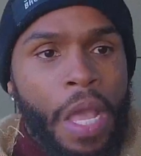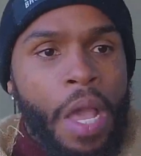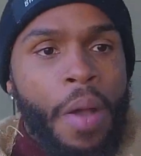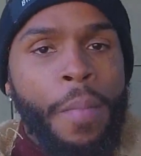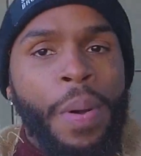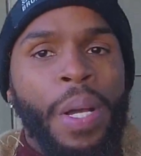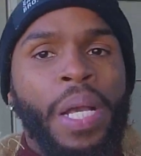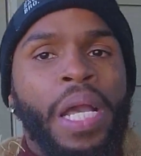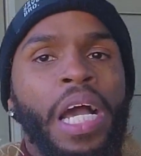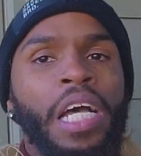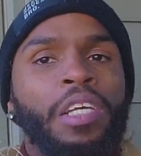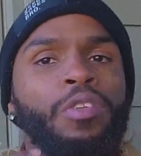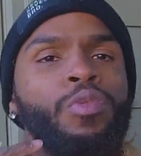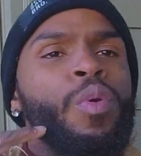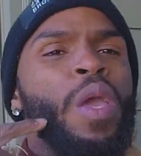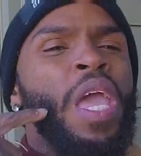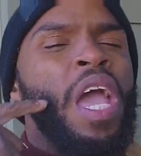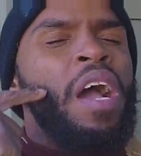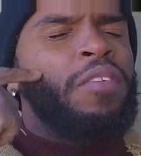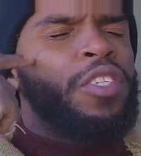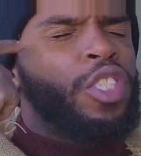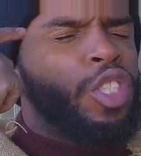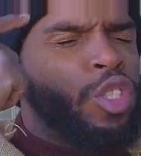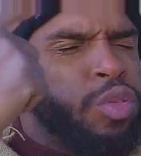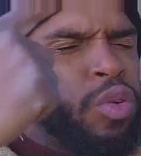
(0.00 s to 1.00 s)
because we
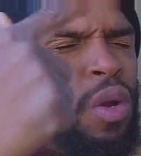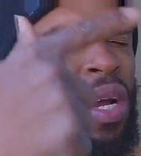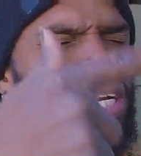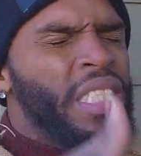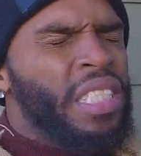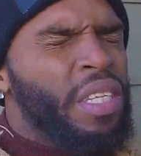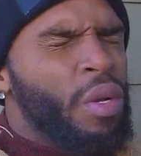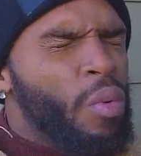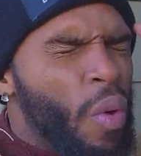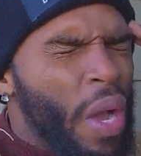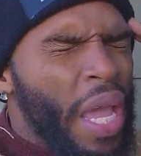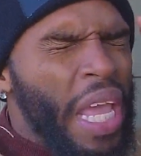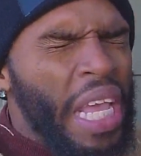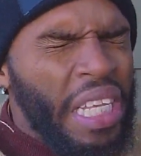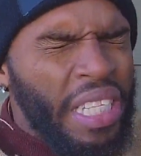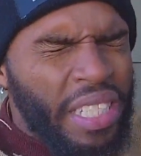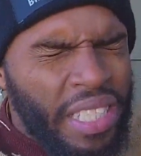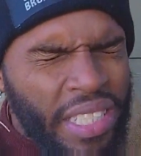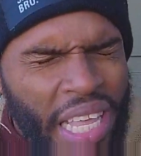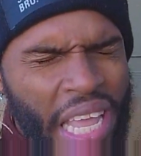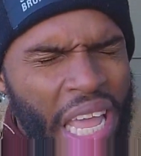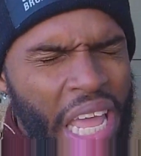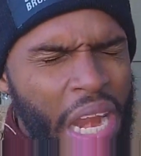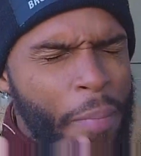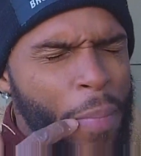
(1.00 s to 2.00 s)
have trusted what he
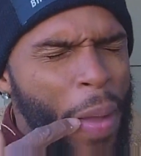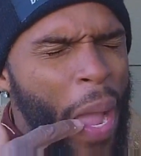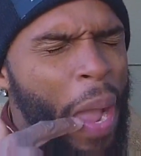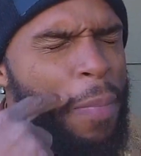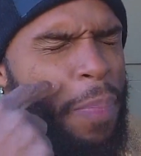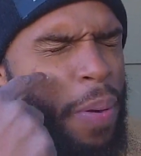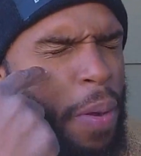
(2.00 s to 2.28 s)
said about